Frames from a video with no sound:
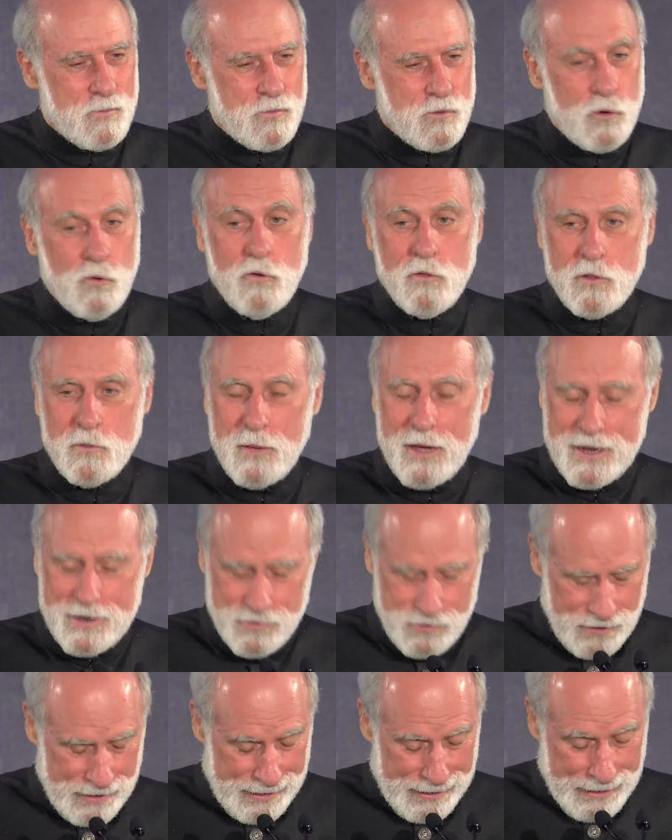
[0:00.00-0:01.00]
two of them
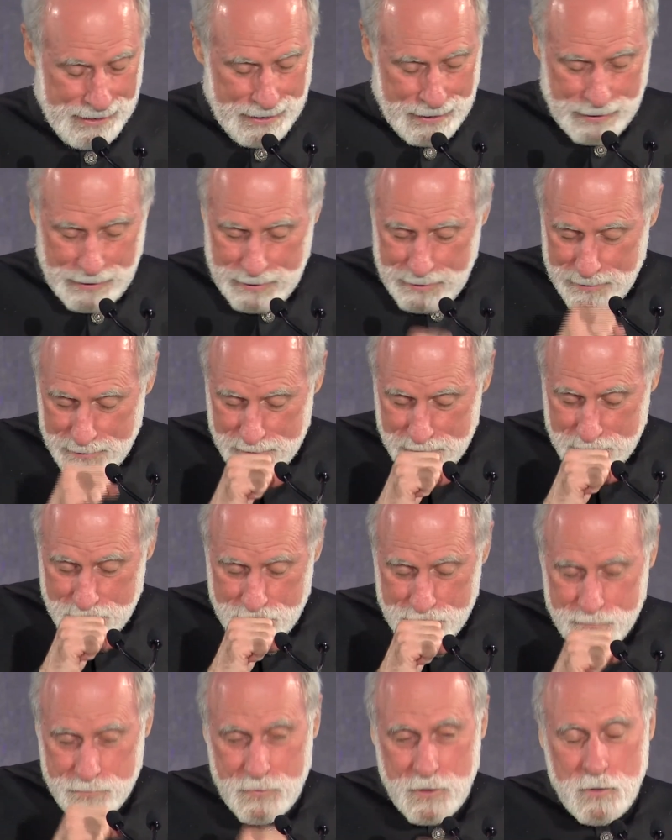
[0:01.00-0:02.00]
actually.
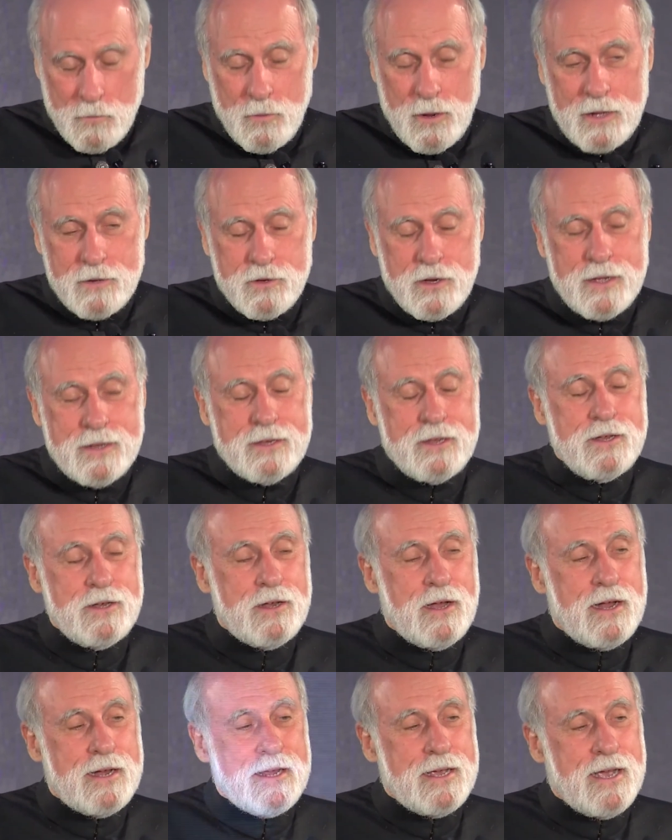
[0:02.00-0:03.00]
About nineteen
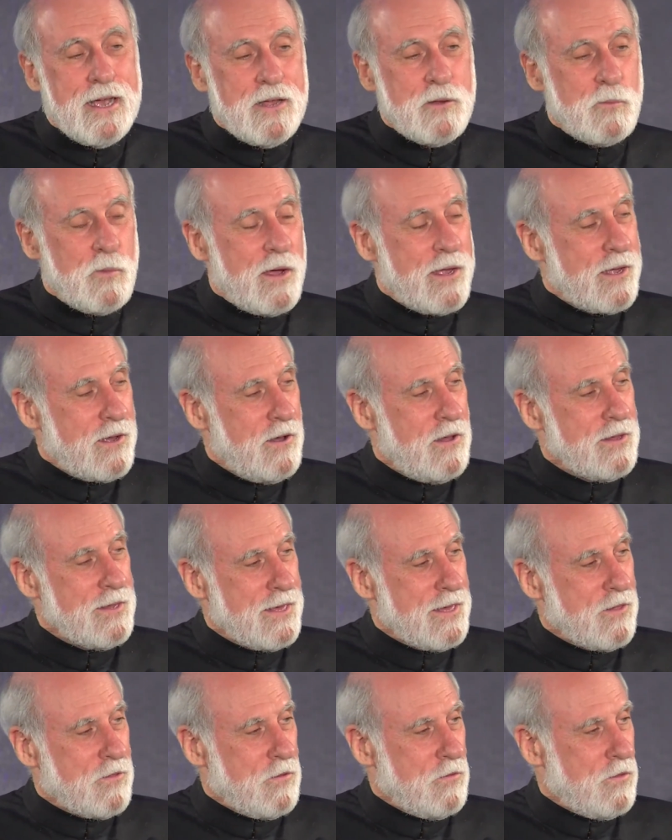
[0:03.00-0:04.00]
ninety-eight, my
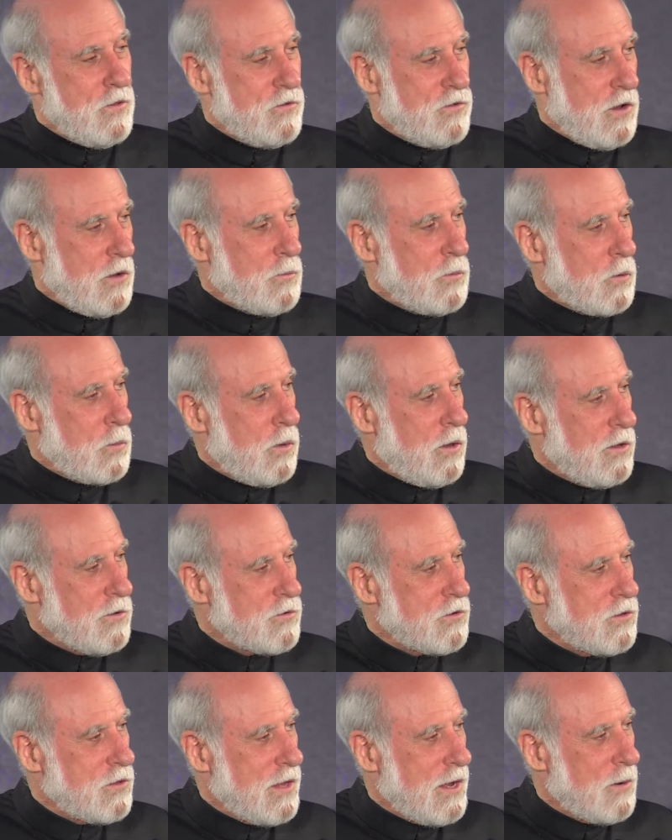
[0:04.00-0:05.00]
colleagues at the Jet
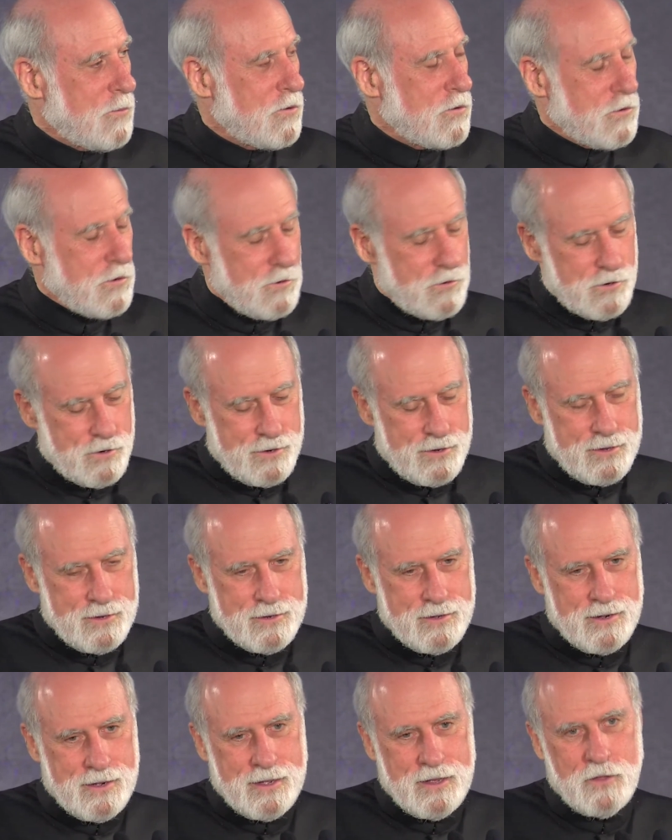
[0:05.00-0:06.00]
Propulsion Laboratory and
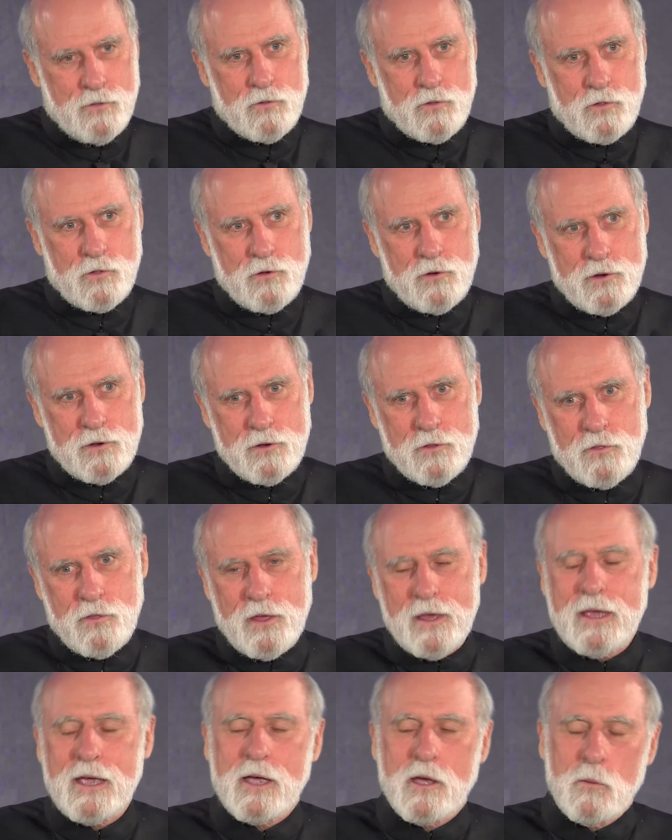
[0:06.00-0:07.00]
I started
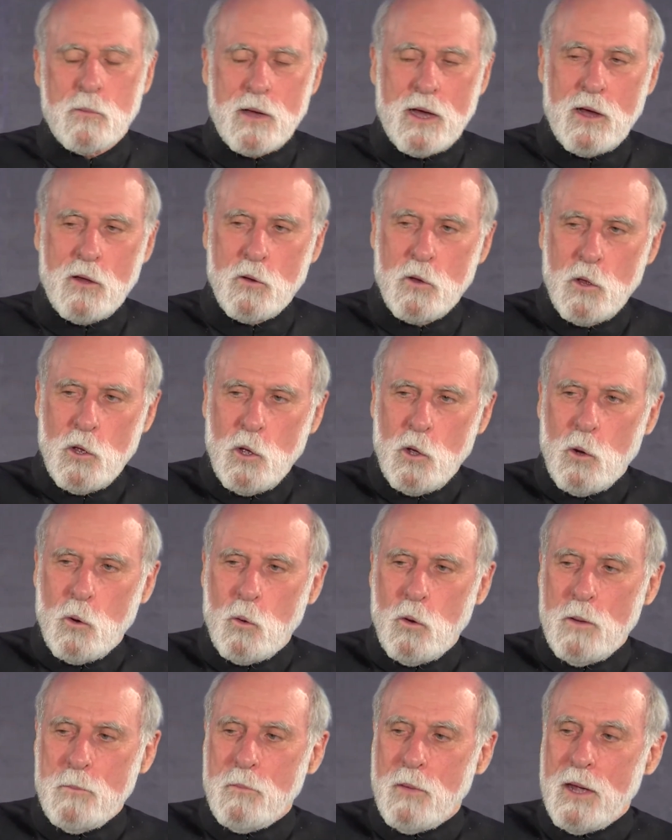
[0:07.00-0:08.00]
thinking about
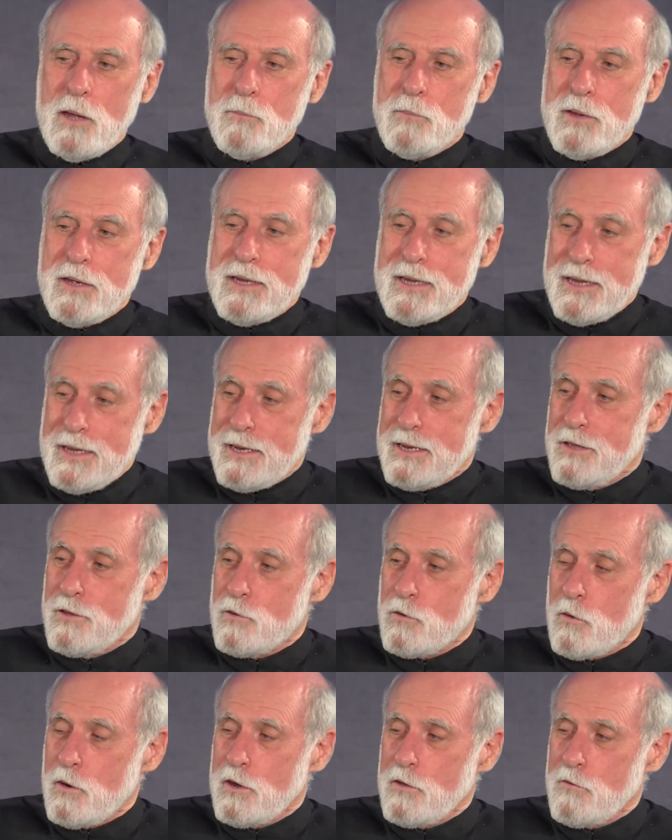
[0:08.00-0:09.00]
what might be needed
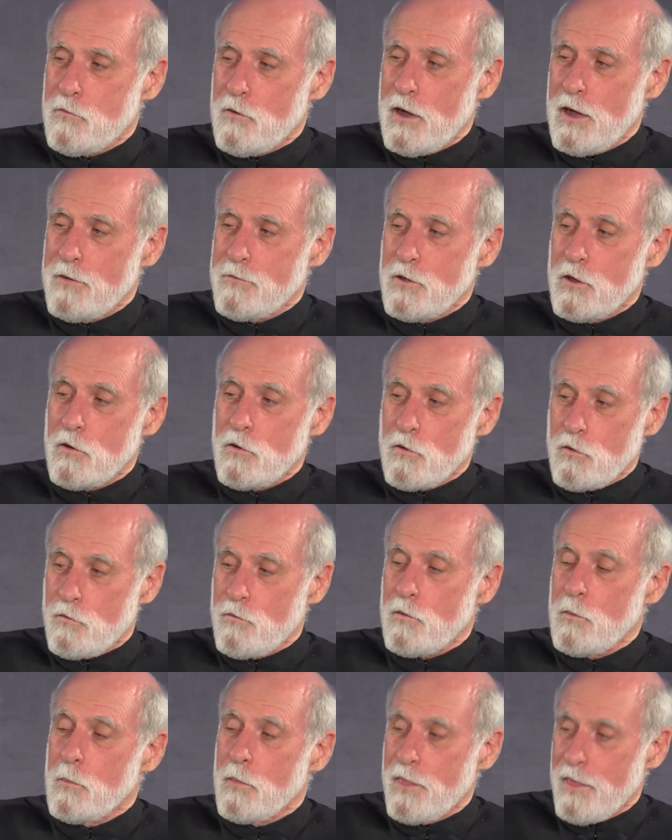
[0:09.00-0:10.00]
twenty-five years
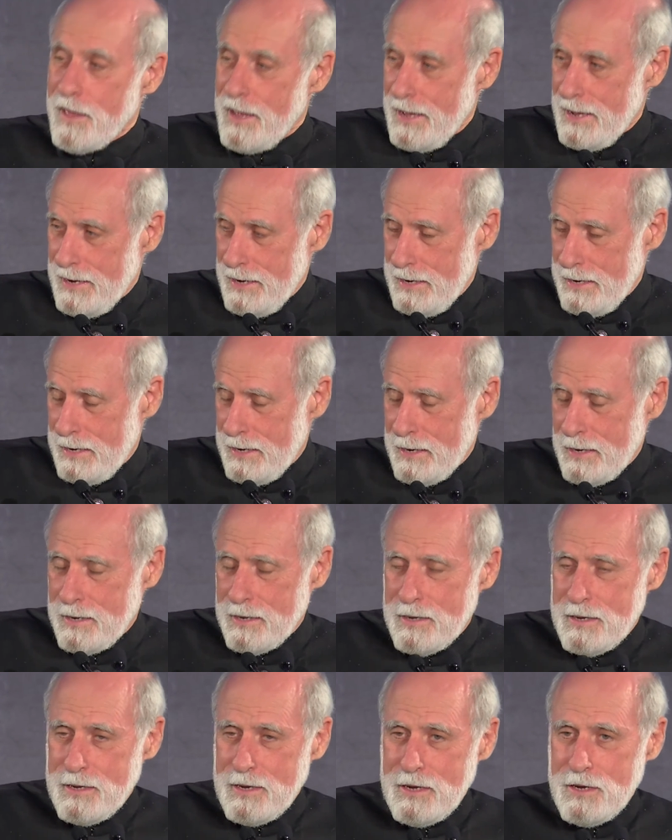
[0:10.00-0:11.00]
from then
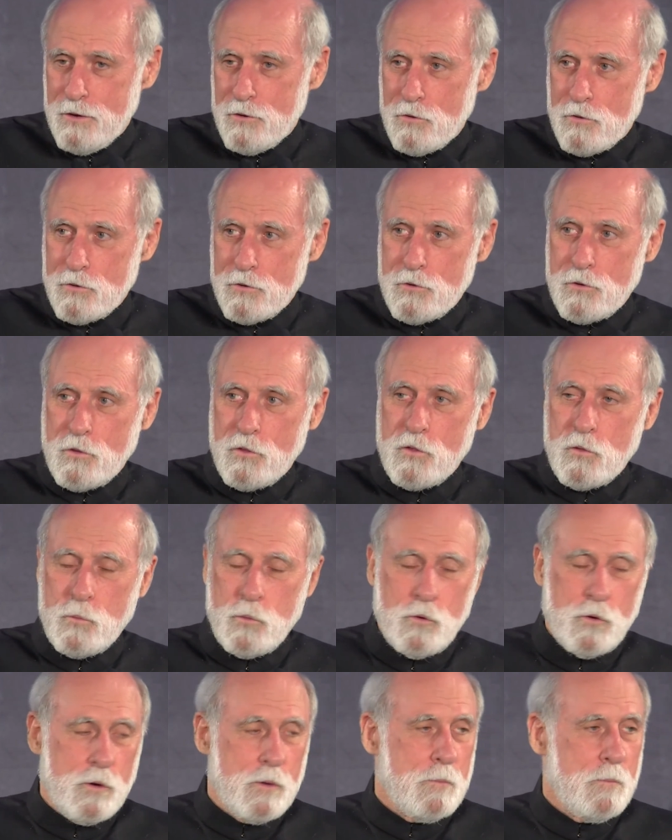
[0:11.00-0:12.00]
in order to
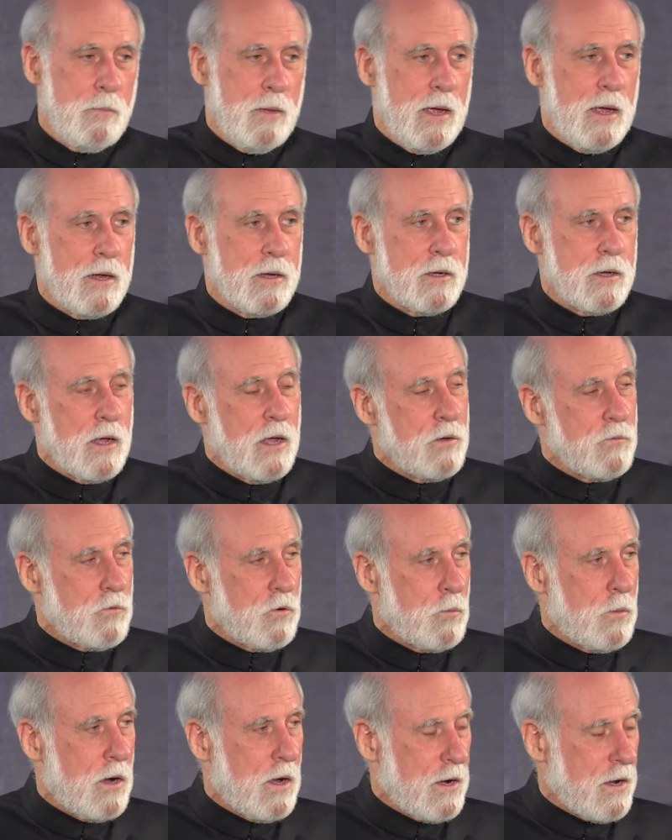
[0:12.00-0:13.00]
support manned and
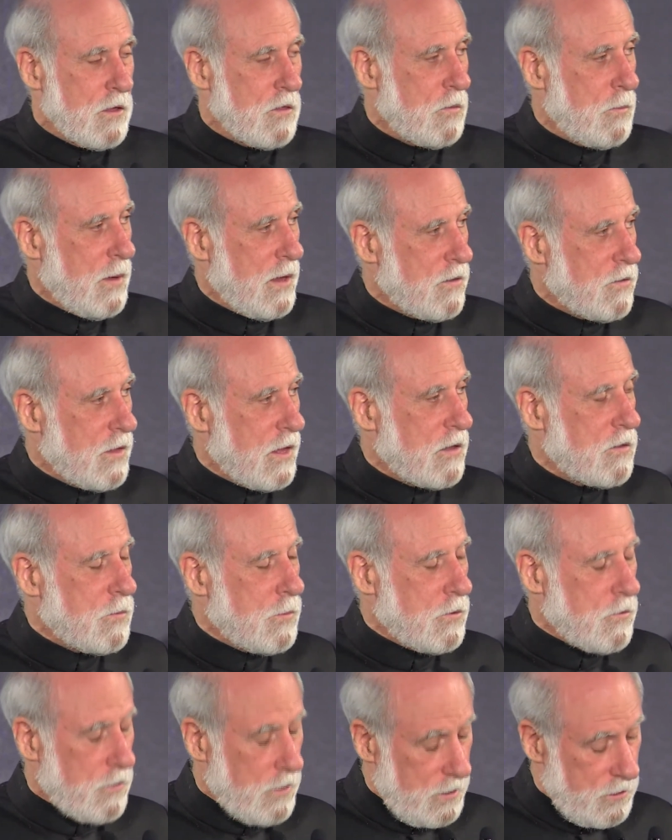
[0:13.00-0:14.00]
robotic space
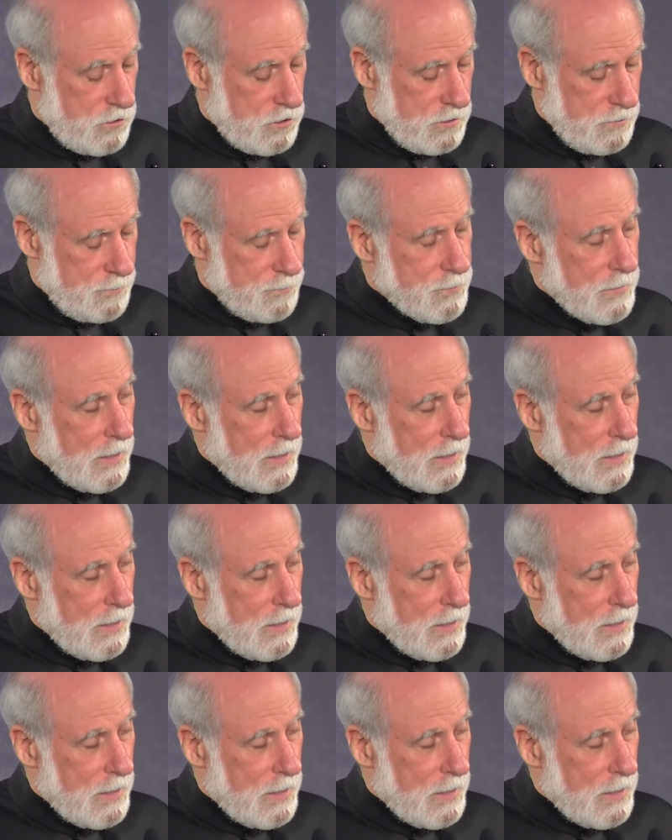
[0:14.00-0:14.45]
exploration.